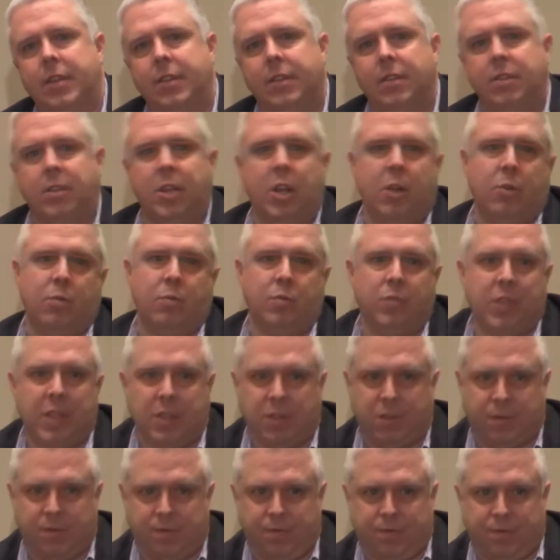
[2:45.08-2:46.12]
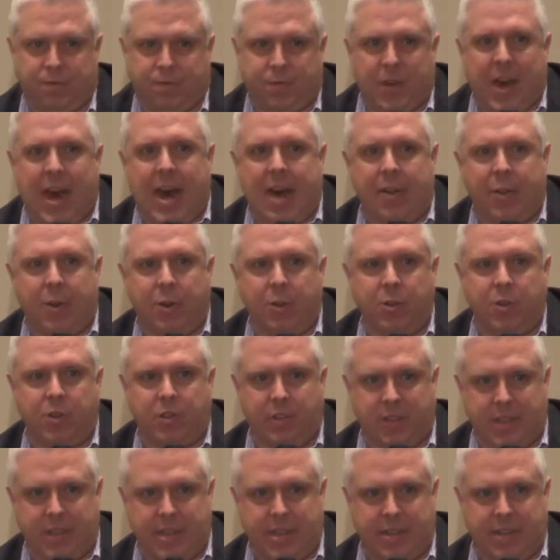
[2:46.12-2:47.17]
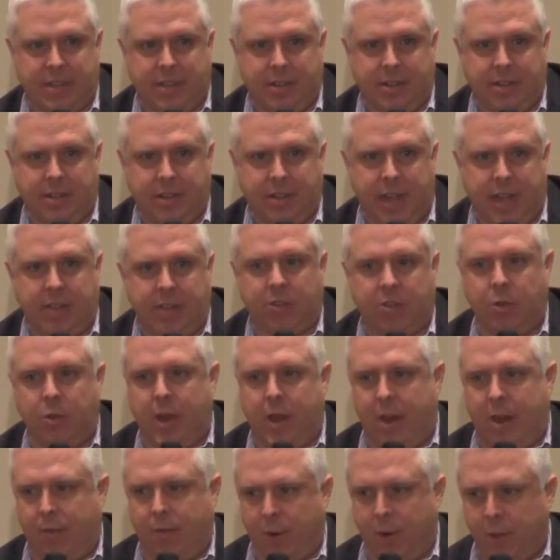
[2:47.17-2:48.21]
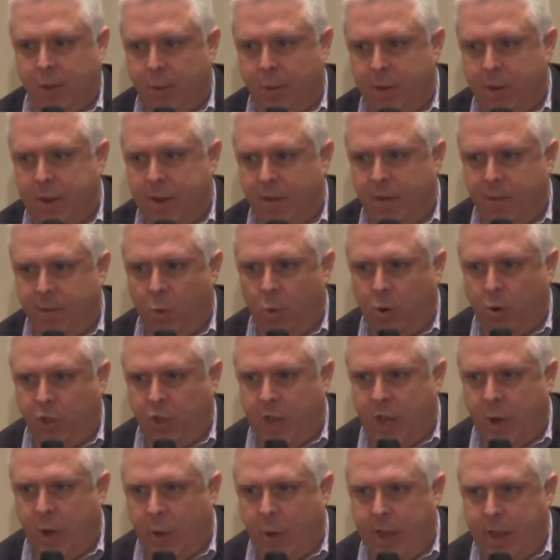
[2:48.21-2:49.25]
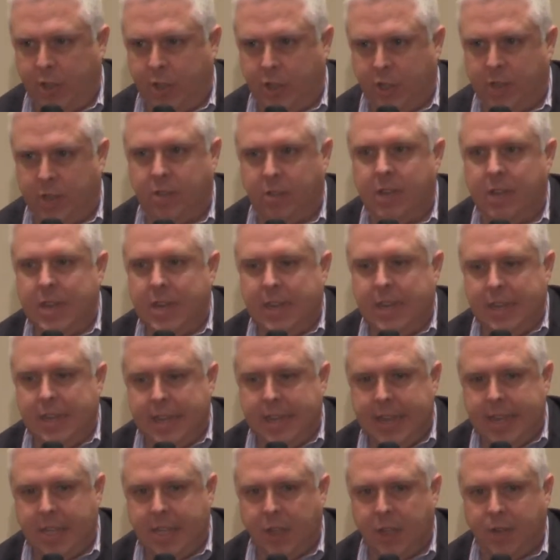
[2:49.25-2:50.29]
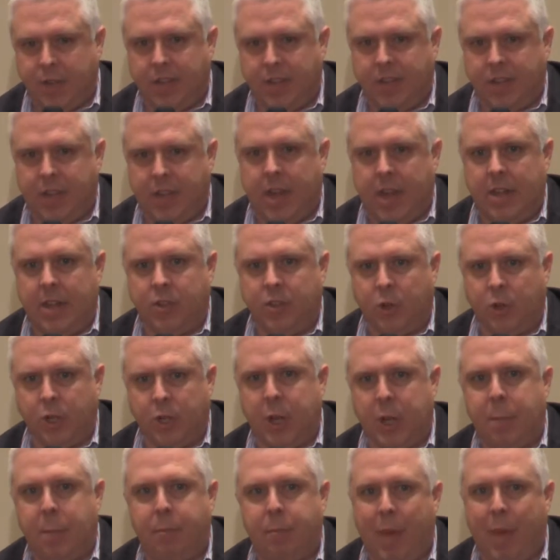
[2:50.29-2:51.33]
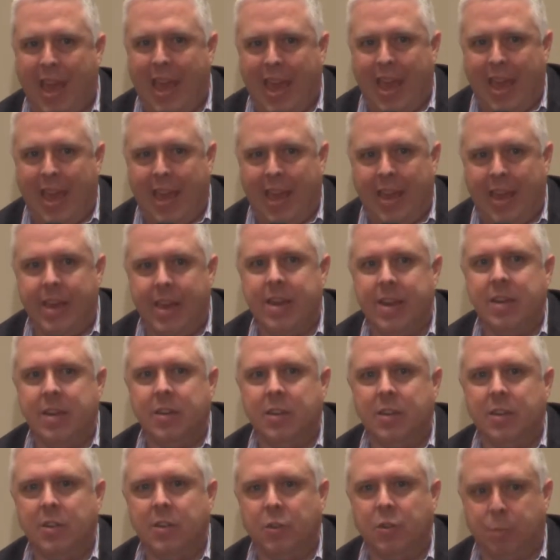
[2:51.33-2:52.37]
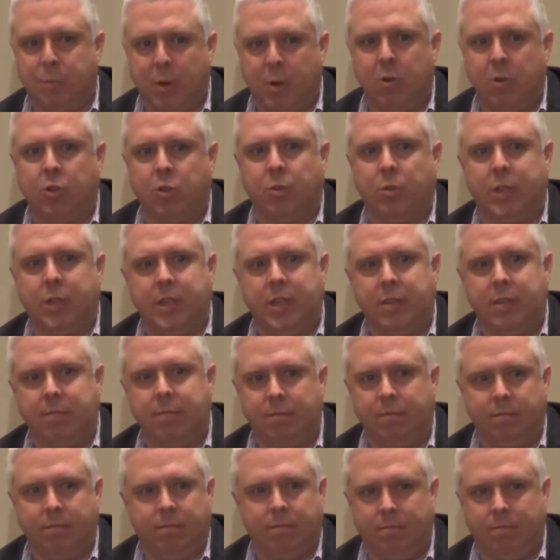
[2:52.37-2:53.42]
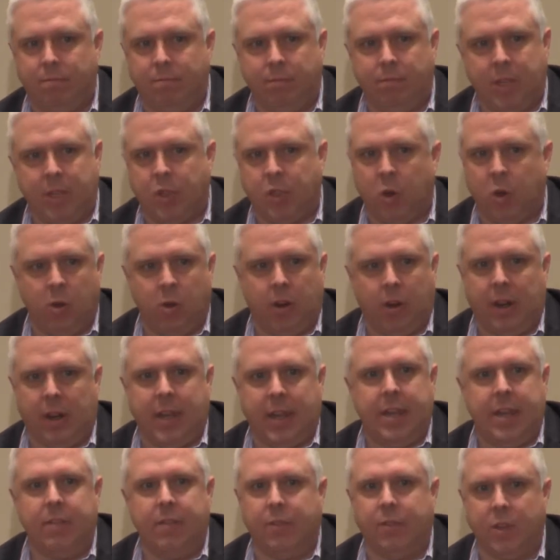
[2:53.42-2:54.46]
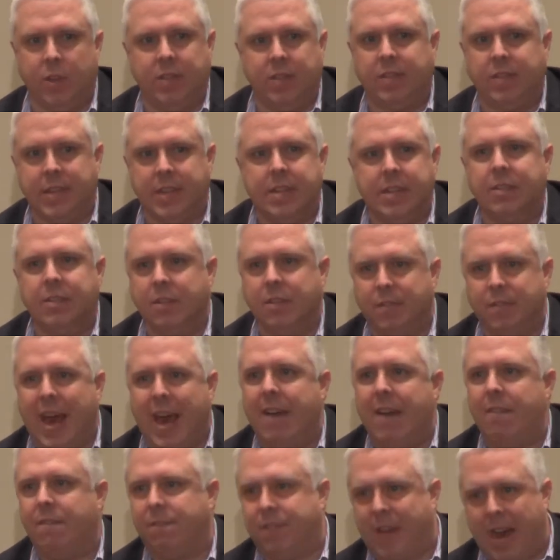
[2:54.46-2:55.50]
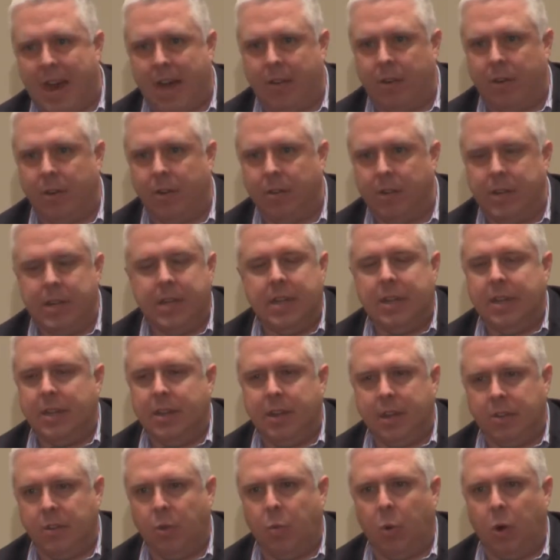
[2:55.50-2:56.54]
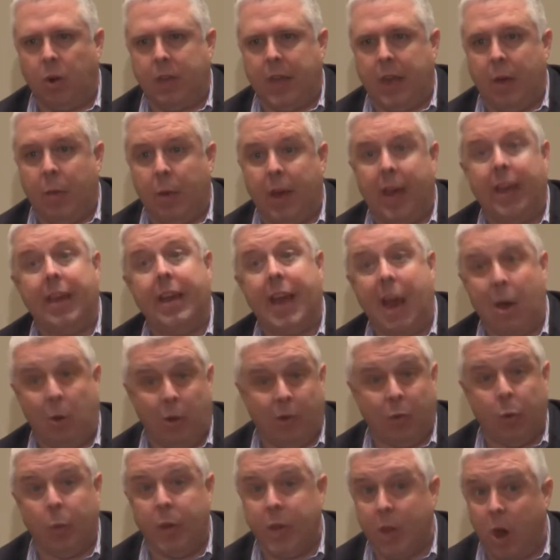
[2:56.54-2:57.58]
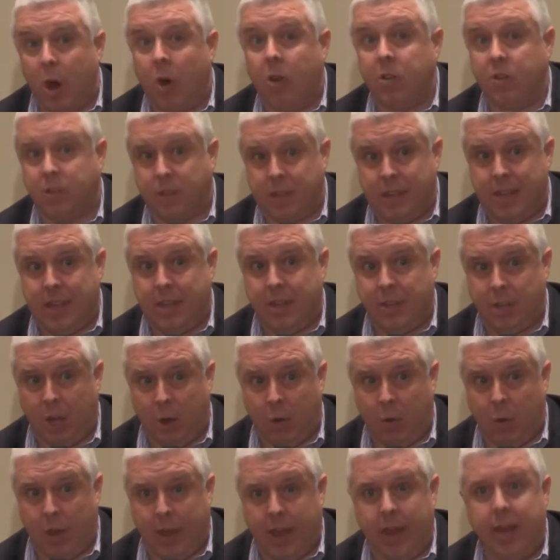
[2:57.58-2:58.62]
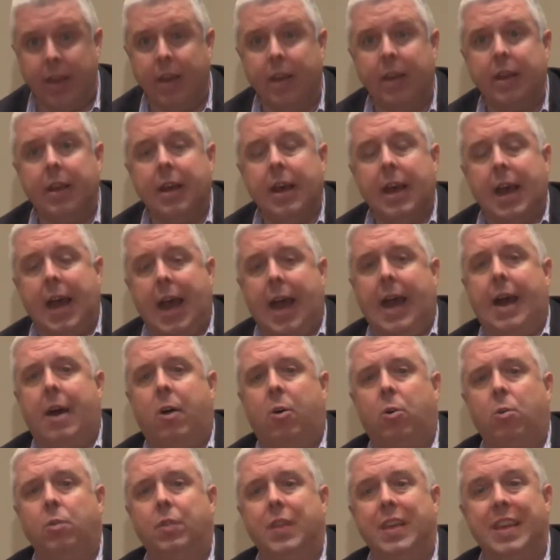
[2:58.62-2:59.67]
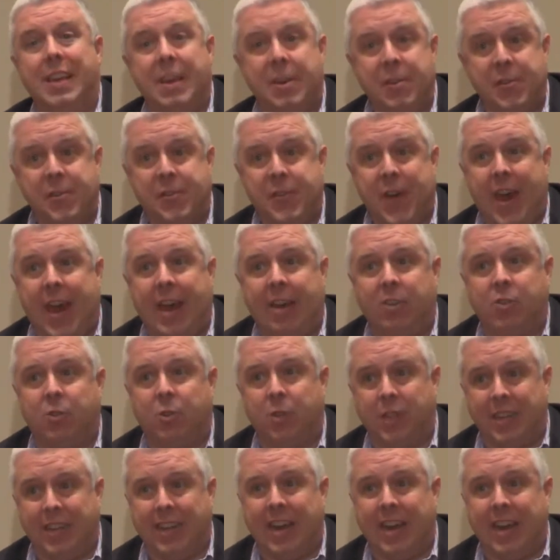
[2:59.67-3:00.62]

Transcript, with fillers: you know, this father sinned, and so now for three or four generations, each of his sons are going to pay spiritually eternally for the sins of that father. Doesn't work that way. However, we all see, don't we, how the effects or the